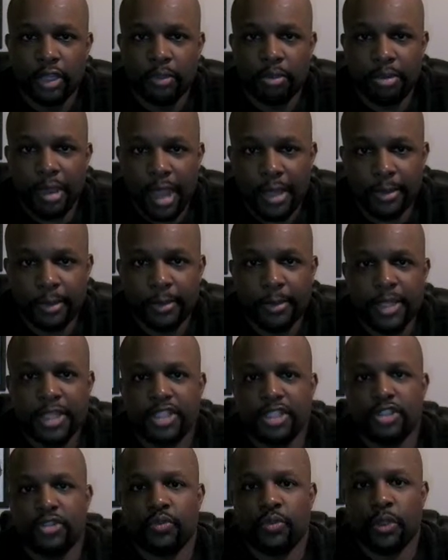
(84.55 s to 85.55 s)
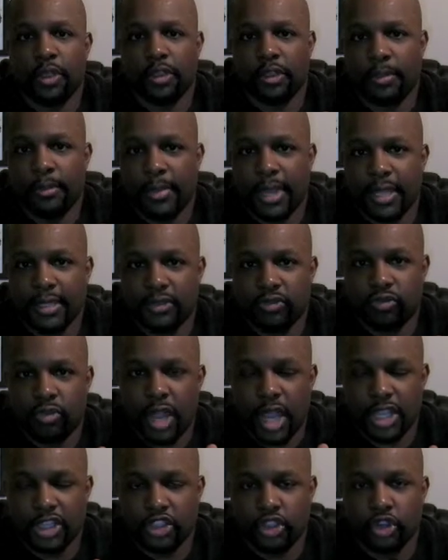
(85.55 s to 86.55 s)
the problem is is where the Mets
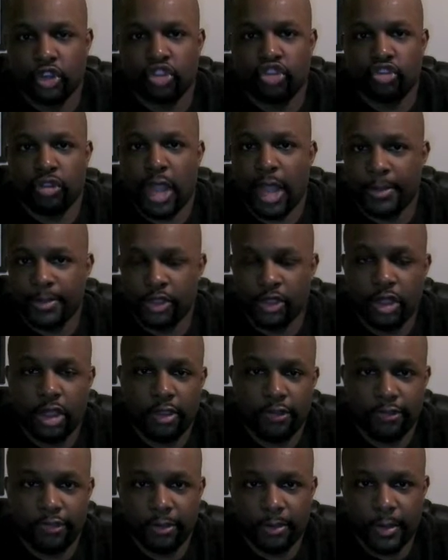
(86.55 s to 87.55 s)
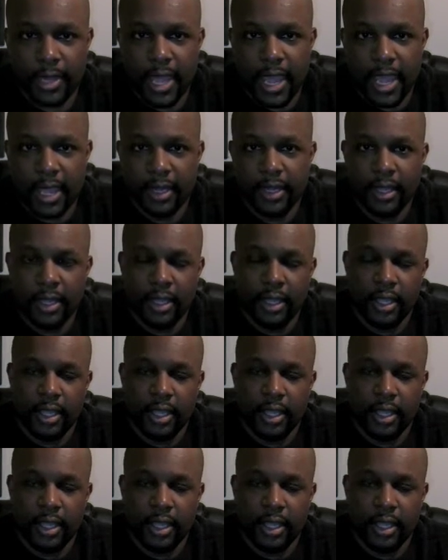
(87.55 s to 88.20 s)
roster drops off from that